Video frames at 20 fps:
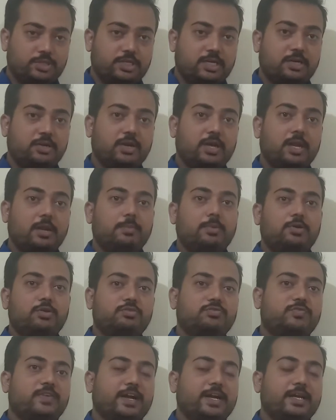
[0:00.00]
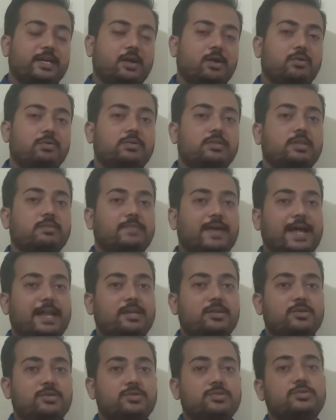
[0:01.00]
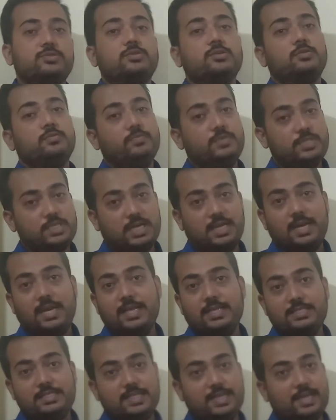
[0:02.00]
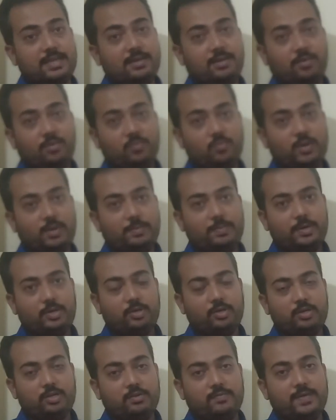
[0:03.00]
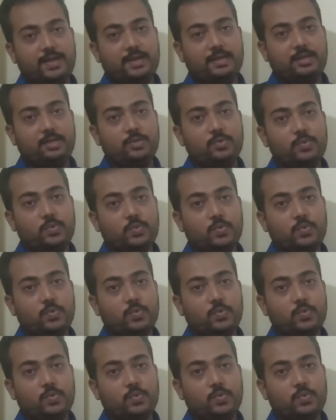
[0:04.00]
and you are able to find out the values which are less than one particular value